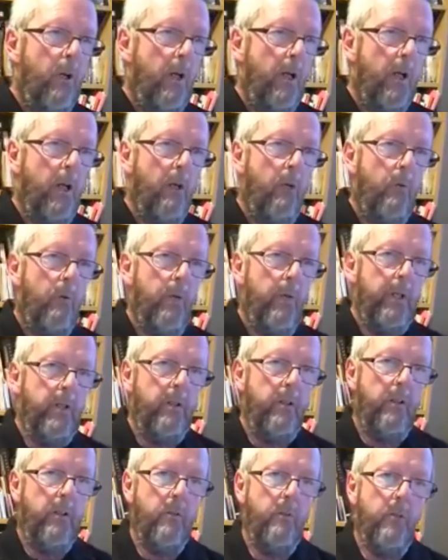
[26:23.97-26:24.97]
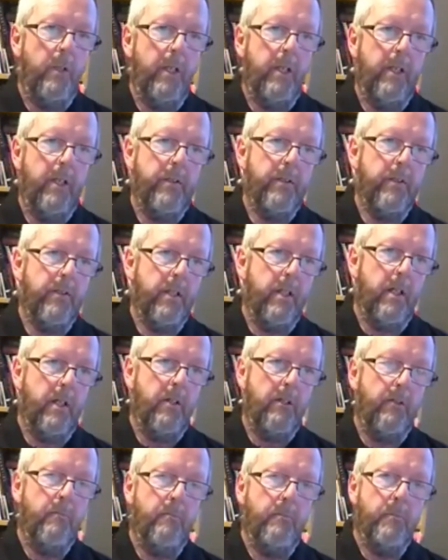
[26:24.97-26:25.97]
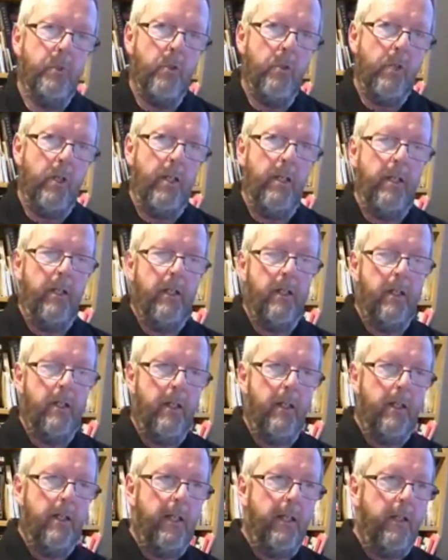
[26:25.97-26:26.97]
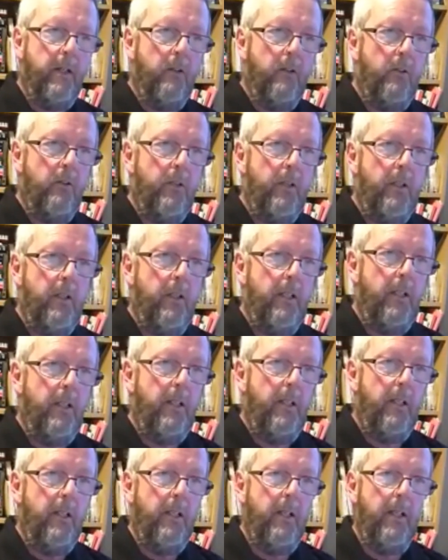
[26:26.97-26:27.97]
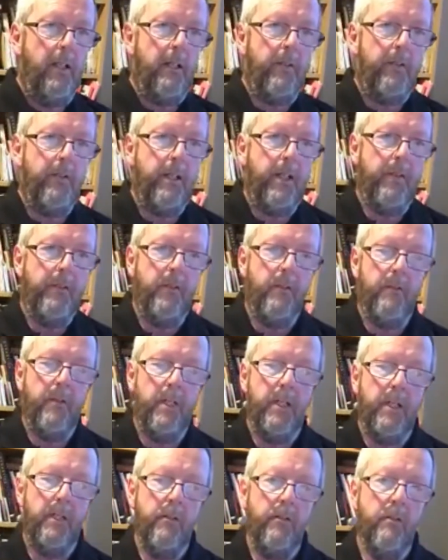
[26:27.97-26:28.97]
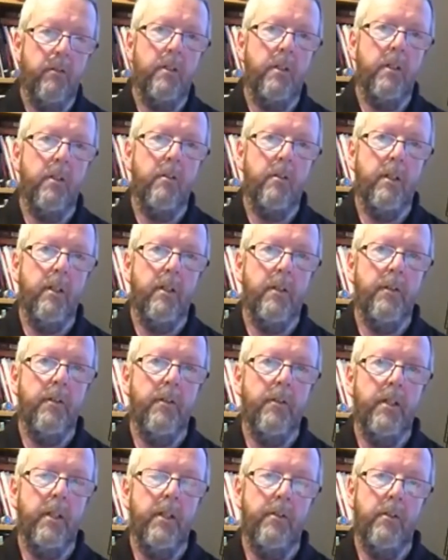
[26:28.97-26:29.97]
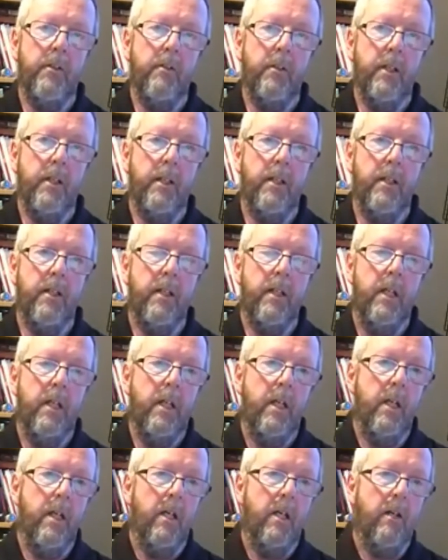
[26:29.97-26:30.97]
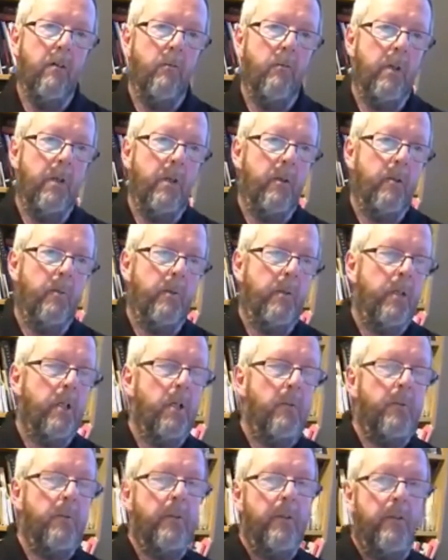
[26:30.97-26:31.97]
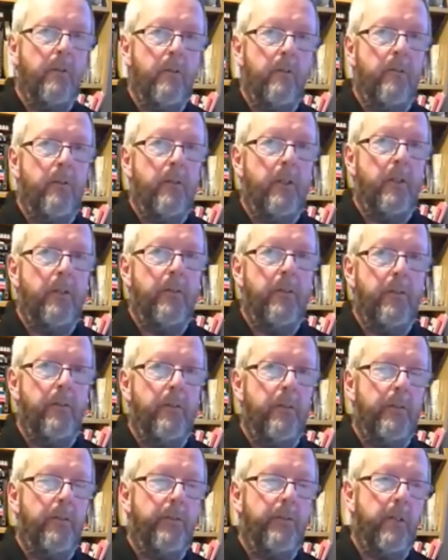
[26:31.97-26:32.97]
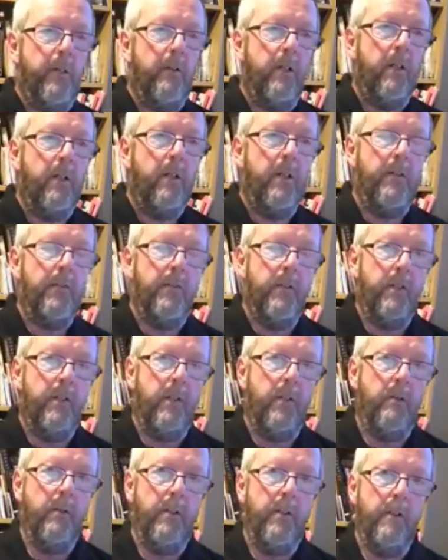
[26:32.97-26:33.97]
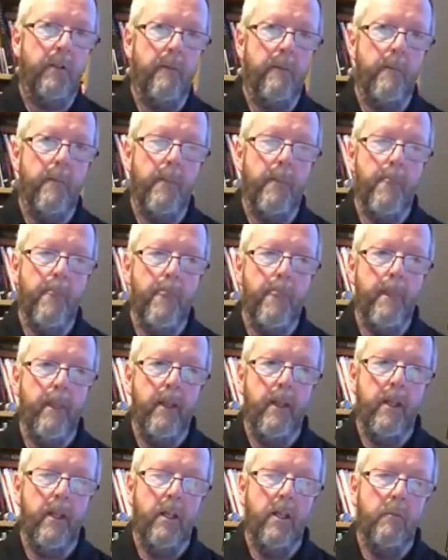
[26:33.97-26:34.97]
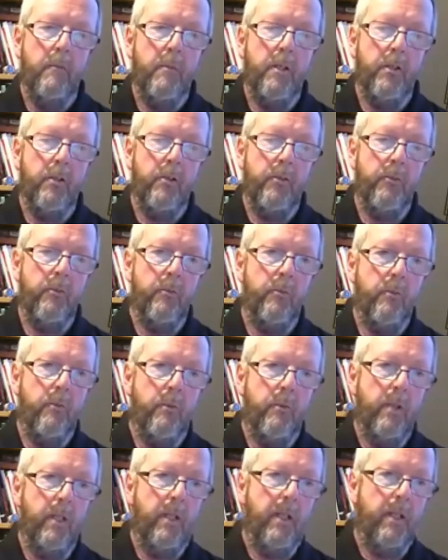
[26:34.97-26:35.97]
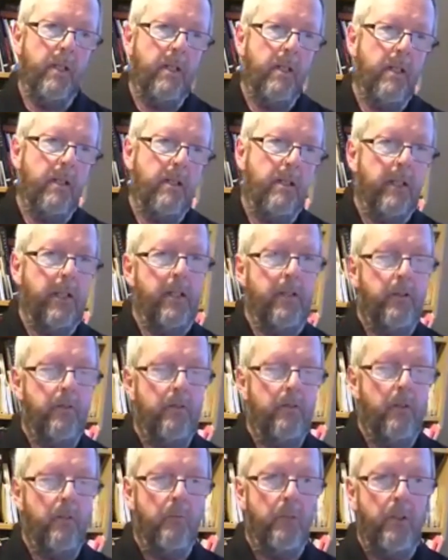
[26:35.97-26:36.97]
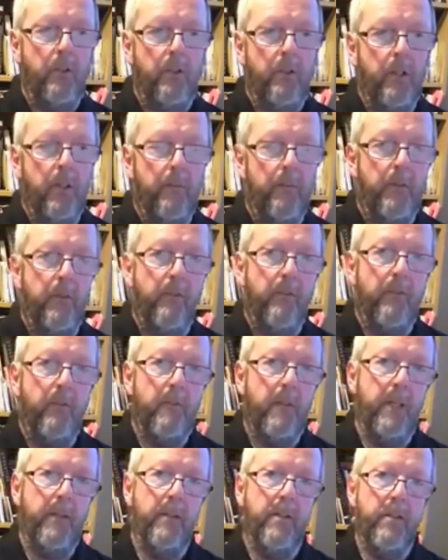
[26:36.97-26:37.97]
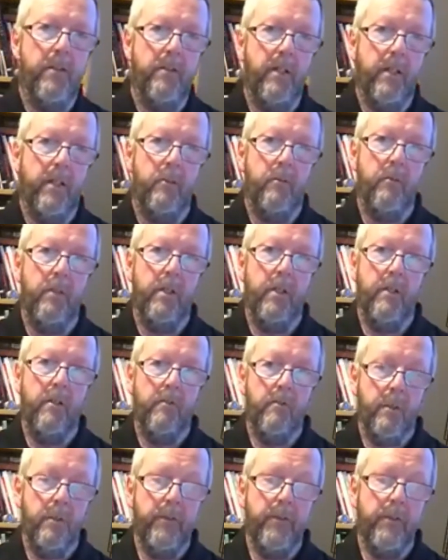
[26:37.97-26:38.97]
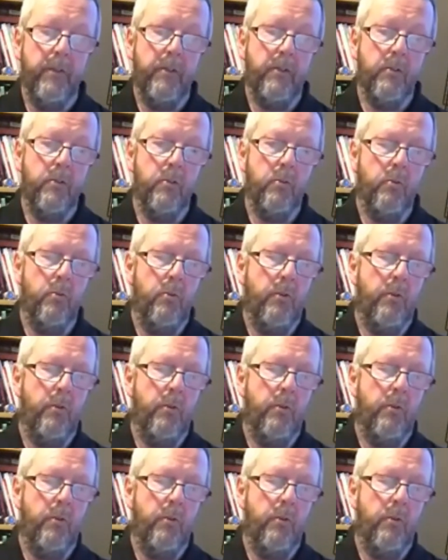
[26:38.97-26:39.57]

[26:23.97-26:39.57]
When it starts boiling like that, you're looking in excess of 100 degrees centigrade. And one of the purposes of this is to sterilize the liquid, because later on, when you come to ferment this liquid, once it's cooled,